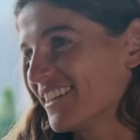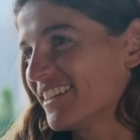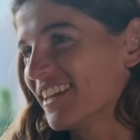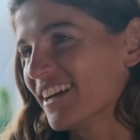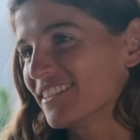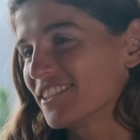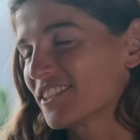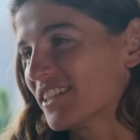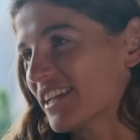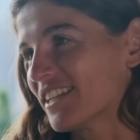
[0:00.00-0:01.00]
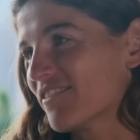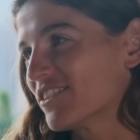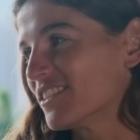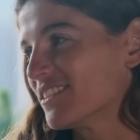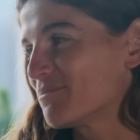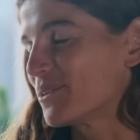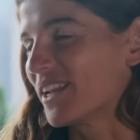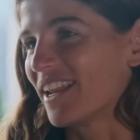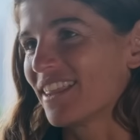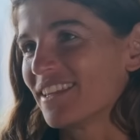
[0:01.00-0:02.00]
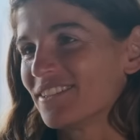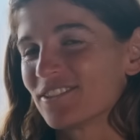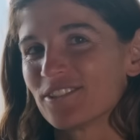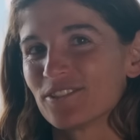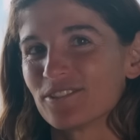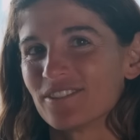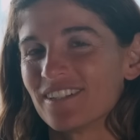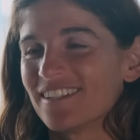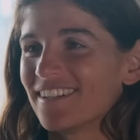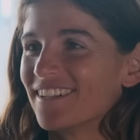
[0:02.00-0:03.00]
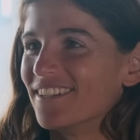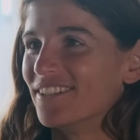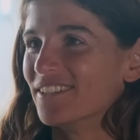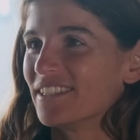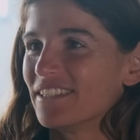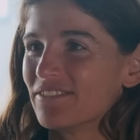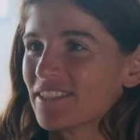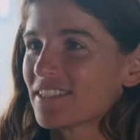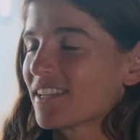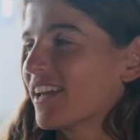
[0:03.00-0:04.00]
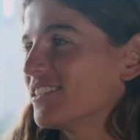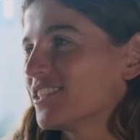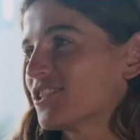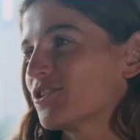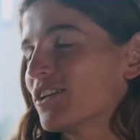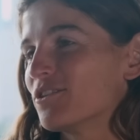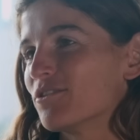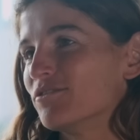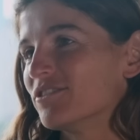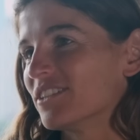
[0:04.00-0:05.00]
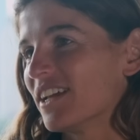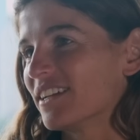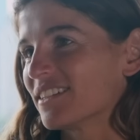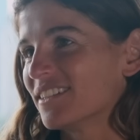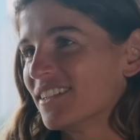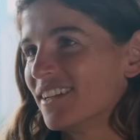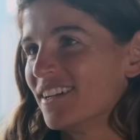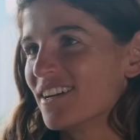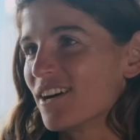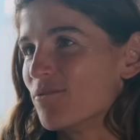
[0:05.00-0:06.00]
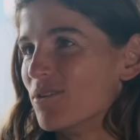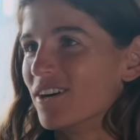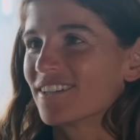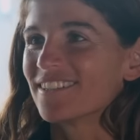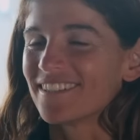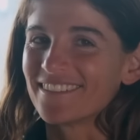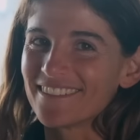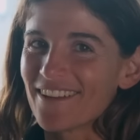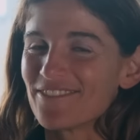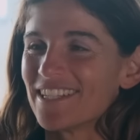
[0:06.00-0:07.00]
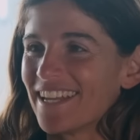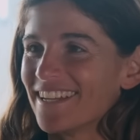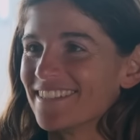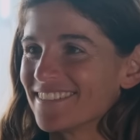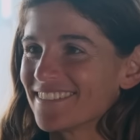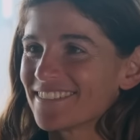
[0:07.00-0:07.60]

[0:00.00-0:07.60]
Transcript: Yeah, I never put anything to do on the events. I just try to go for like a walk every day and,